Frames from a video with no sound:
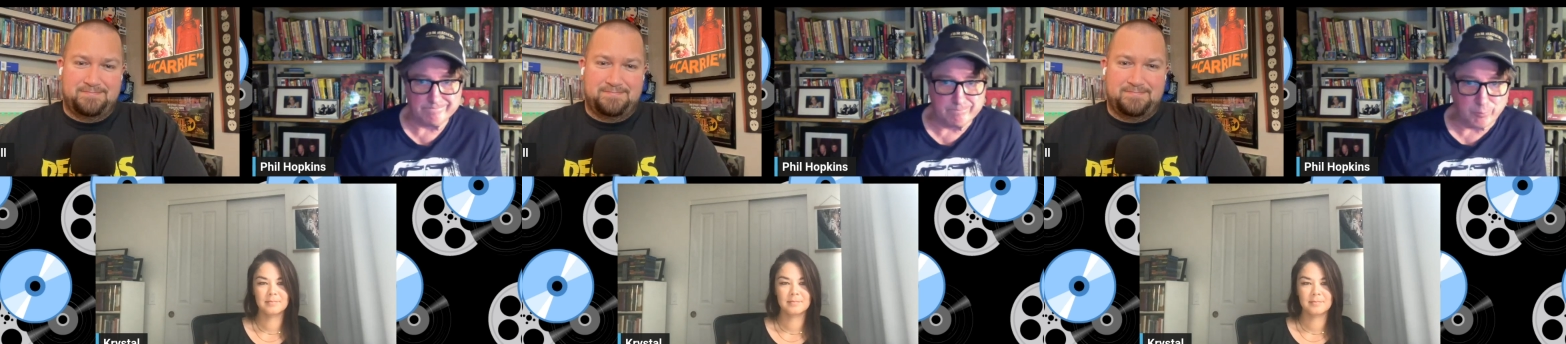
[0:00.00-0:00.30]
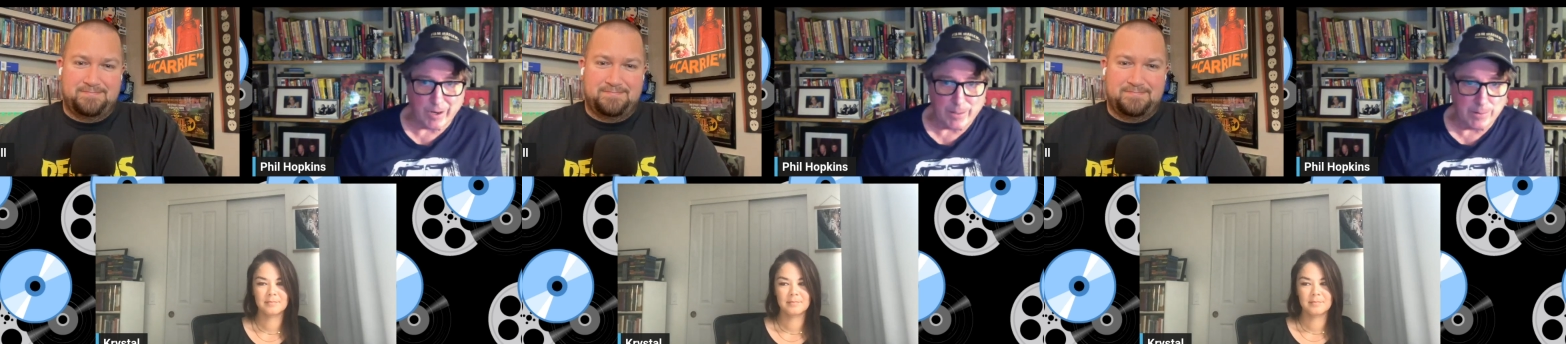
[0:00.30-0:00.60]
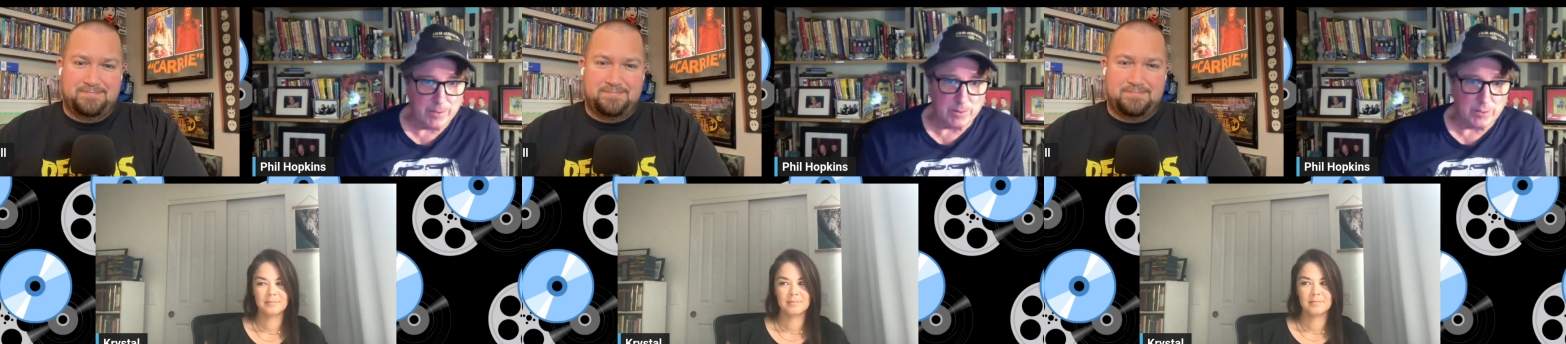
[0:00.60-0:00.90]

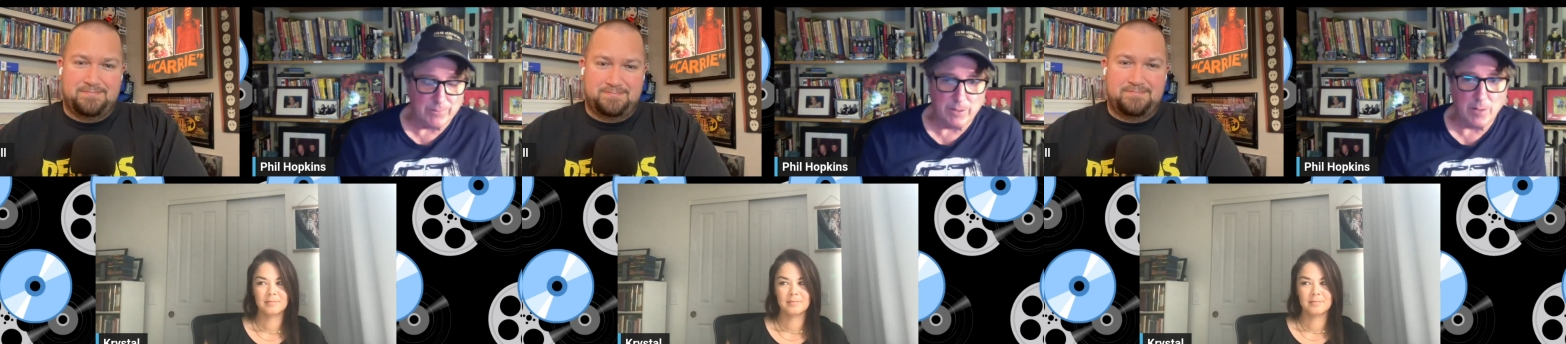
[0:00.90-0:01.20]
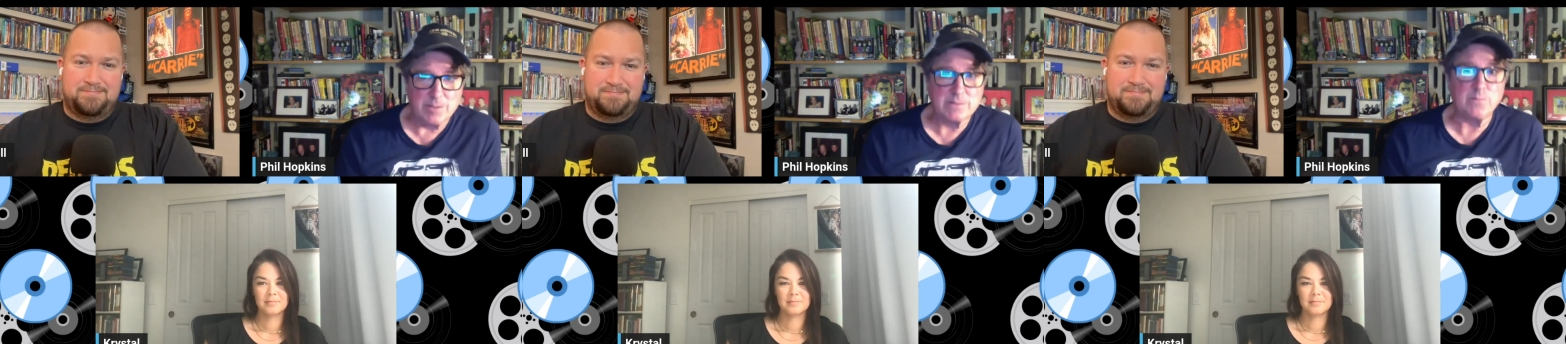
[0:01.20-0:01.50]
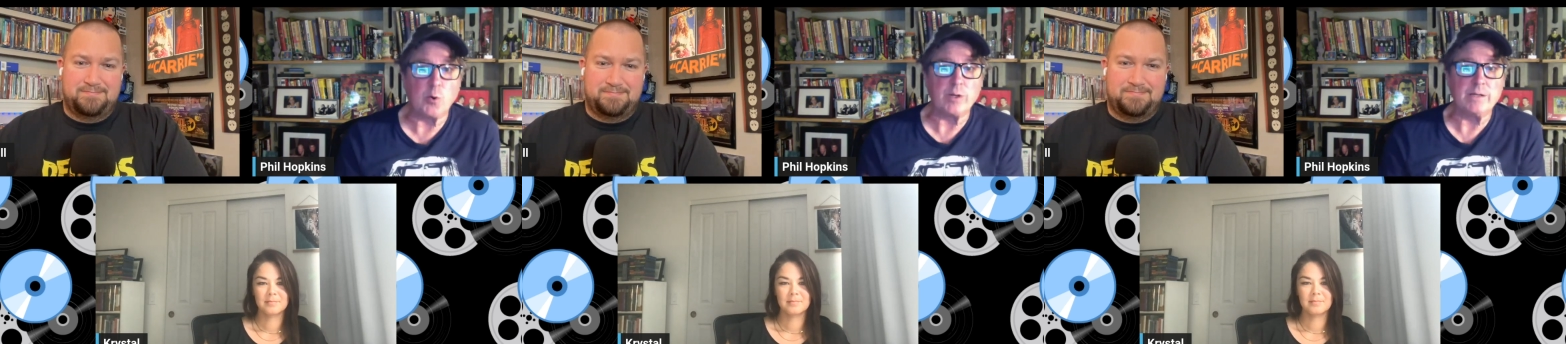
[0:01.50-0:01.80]
Speaker 1: brand new, even though it's
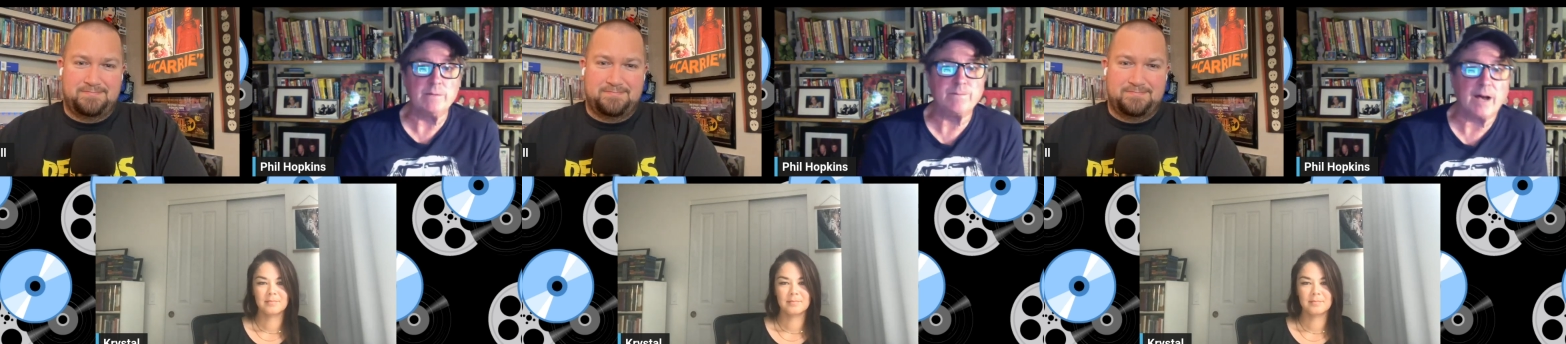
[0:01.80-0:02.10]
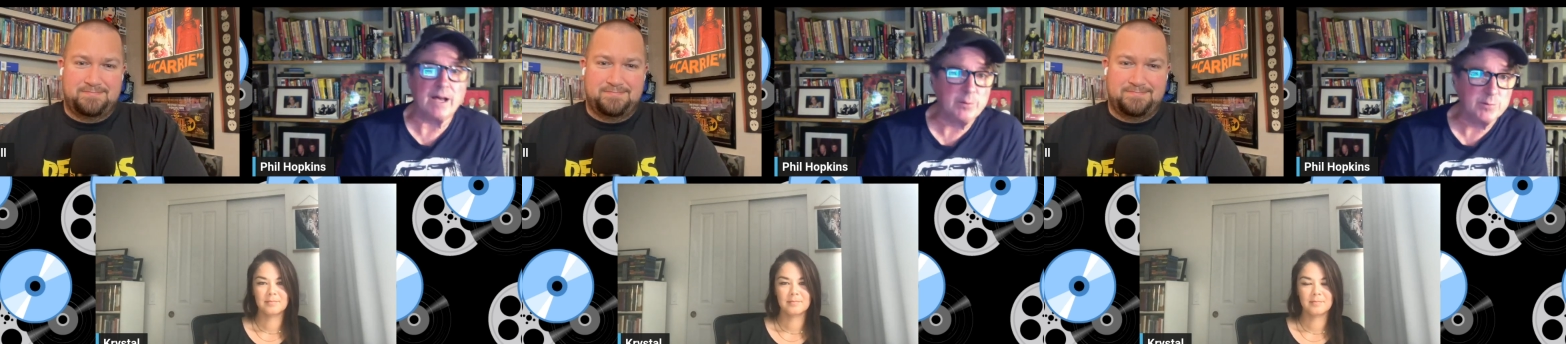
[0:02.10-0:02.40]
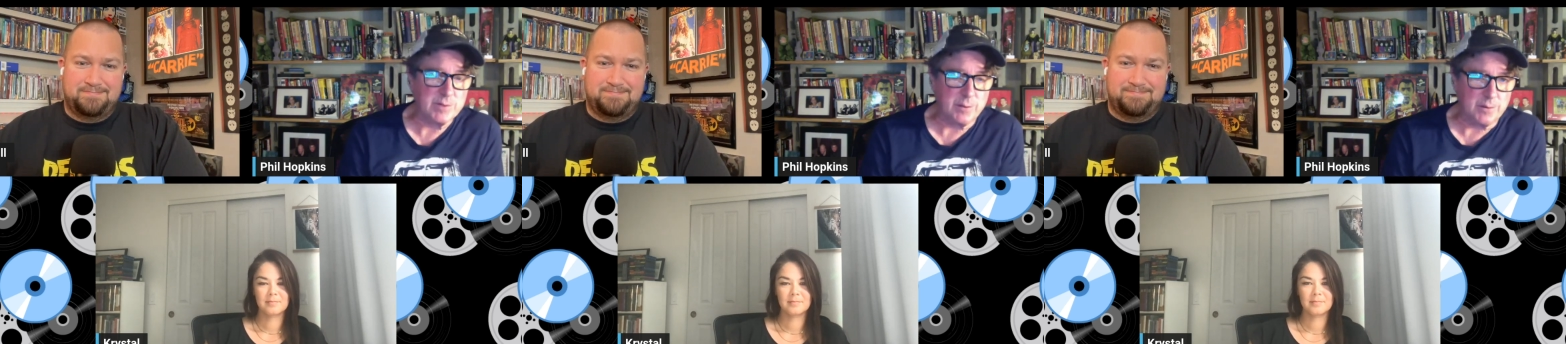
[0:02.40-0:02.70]
45
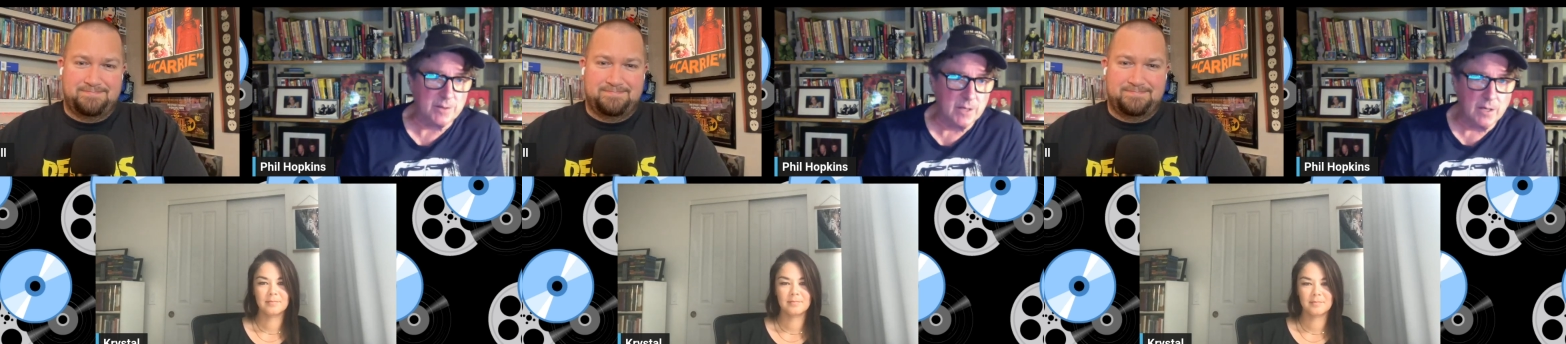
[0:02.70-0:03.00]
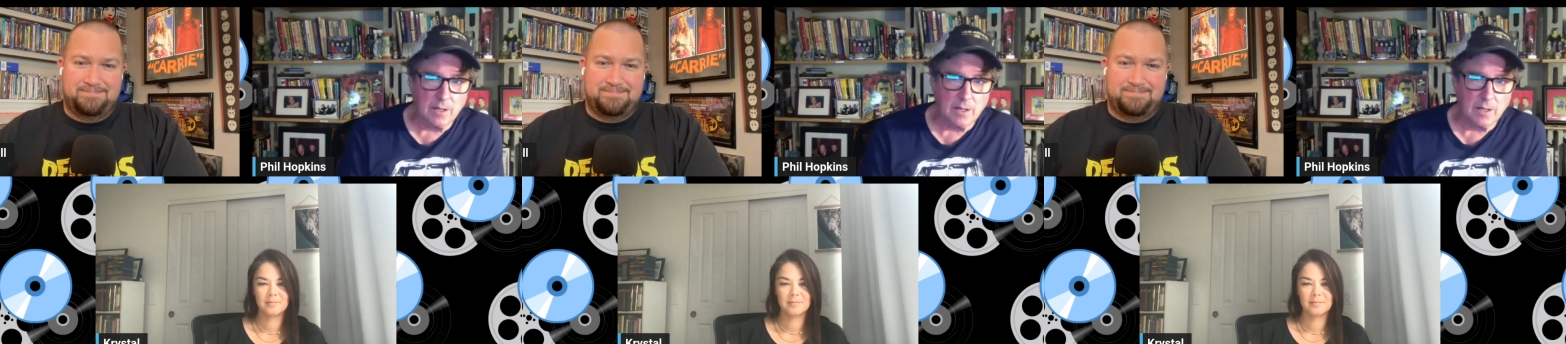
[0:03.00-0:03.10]
years old,